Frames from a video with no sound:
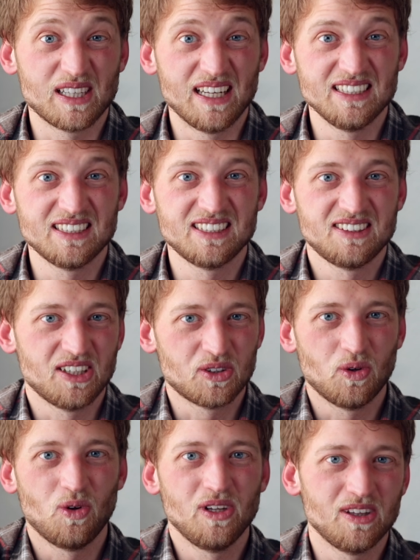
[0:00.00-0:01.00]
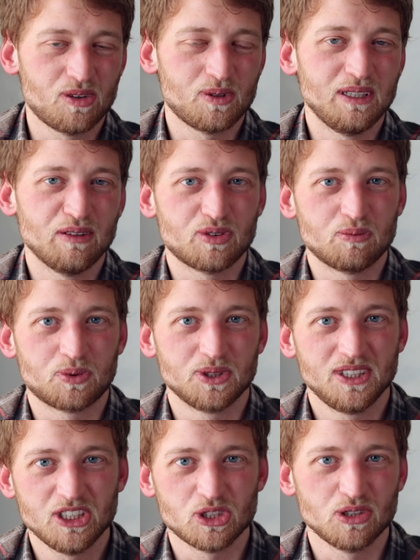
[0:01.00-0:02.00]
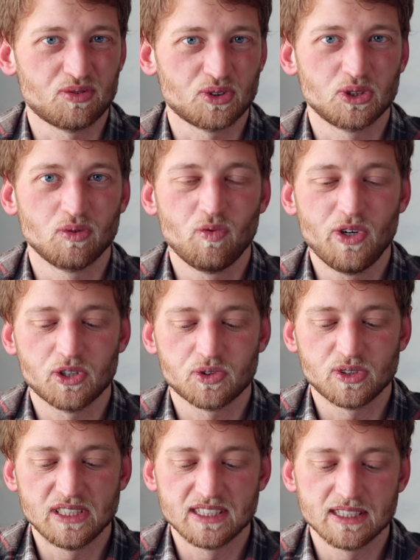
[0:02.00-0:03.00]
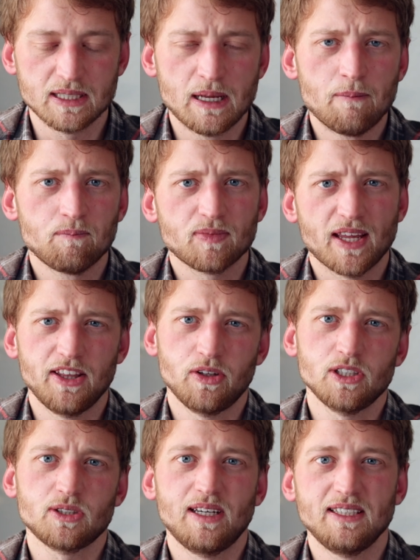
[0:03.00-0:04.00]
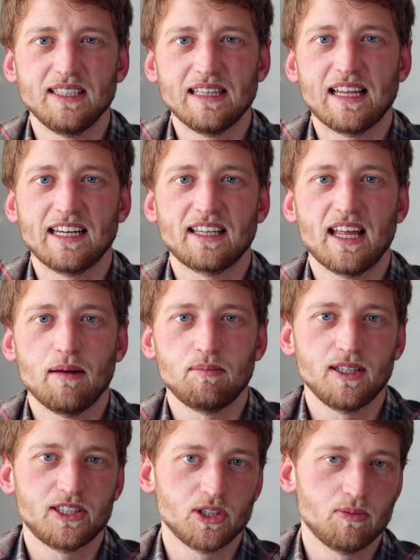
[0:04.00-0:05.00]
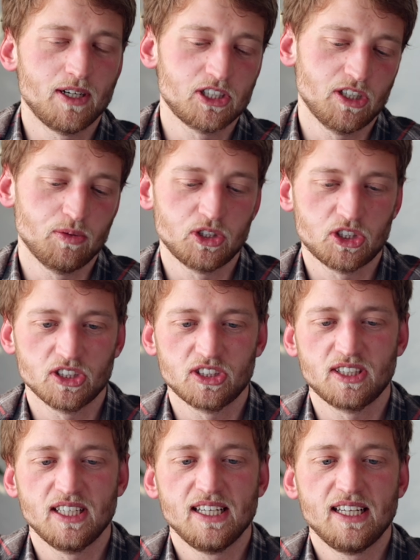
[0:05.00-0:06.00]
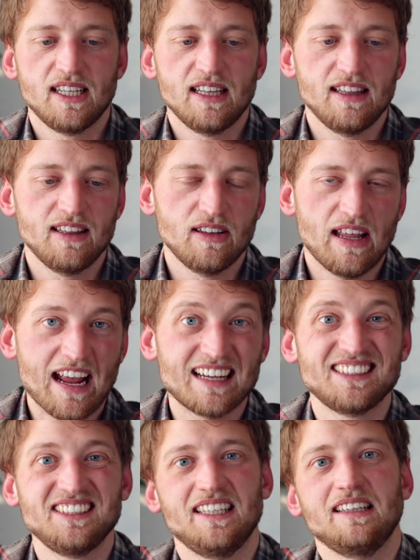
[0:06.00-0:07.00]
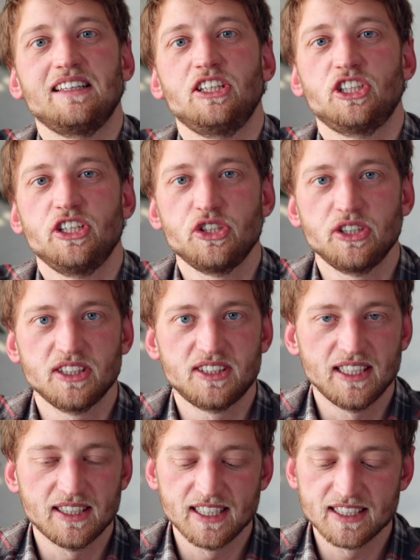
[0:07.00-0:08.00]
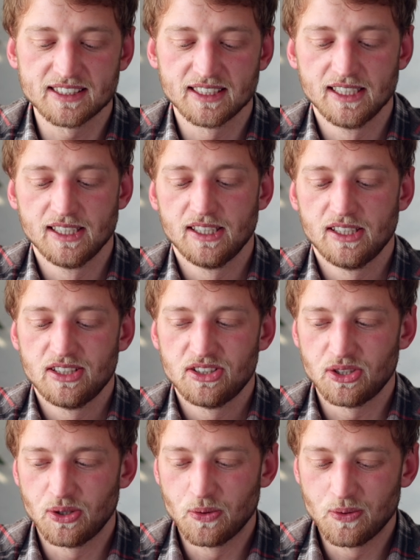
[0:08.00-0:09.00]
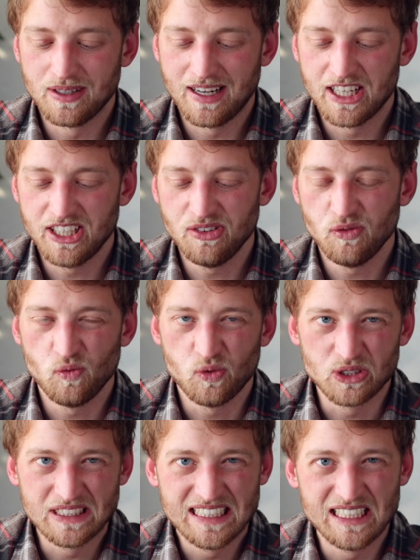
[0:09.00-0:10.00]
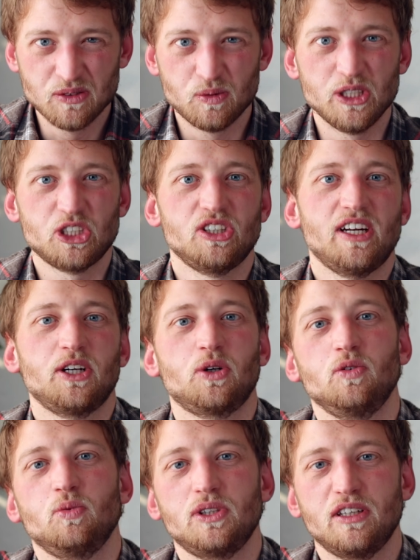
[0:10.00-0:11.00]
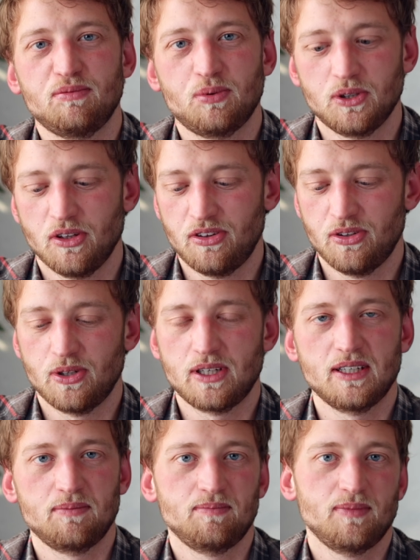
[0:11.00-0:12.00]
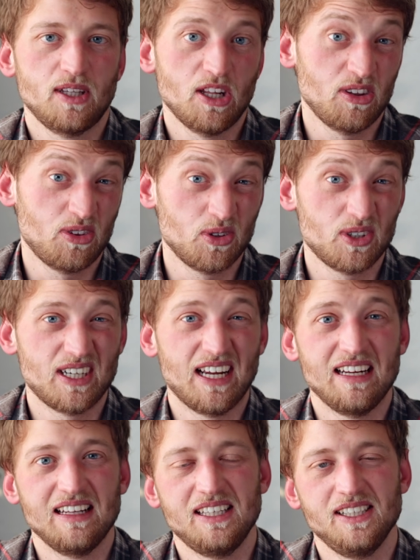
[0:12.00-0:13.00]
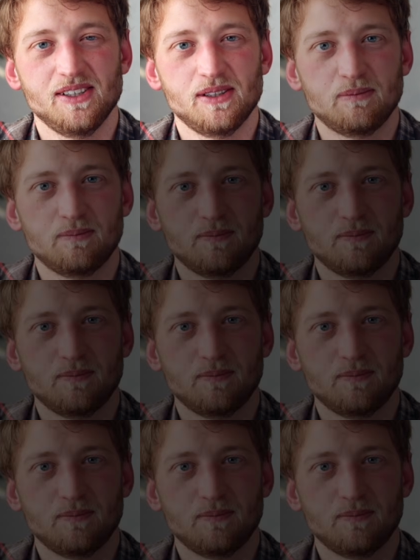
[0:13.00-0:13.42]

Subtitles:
lenses, they're all at 3 different positions for some weird reason. And also I didn't like the haptic so much. I was just accidentally changing the settings. So I really wish Nikon would have put a third dial here.